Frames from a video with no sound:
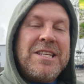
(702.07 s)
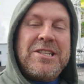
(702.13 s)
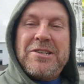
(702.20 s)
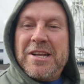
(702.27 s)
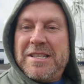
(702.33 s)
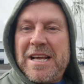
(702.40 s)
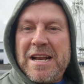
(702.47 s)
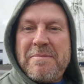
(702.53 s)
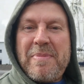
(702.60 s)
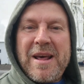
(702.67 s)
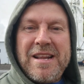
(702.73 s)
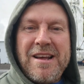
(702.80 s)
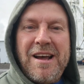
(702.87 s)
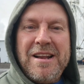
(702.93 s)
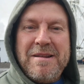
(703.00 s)
straight out of
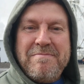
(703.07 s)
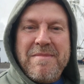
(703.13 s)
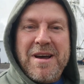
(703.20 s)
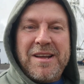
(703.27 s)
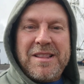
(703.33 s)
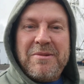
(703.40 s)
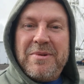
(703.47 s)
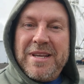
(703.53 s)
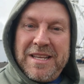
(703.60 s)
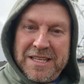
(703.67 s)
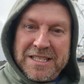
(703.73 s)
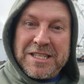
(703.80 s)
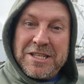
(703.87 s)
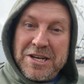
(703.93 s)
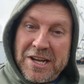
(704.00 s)
Barry Island mug that we
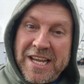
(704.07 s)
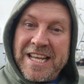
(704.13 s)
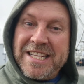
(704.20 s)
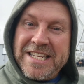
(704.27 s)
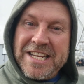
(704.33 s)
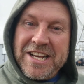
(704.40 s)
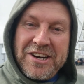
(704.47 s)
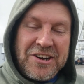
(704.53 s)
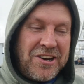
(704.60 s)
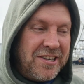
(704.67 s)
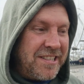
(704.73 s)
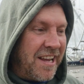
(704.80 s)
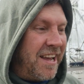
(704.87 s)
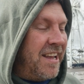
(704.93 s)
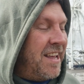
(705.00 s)
snuck into your
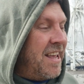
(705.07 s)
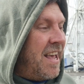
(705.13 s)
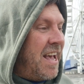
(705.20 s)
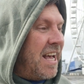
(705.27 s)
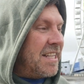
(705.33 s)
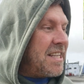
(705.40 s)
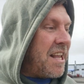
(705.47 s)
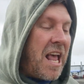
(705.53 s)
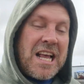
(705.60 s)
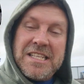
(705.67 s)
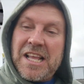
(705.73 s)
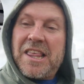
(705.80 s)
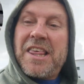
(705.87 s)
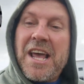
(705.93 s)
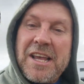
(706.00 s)
order as a
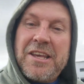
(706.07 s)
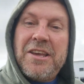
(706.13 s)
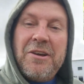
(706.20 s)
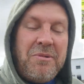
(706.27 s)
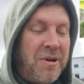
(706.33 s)
thank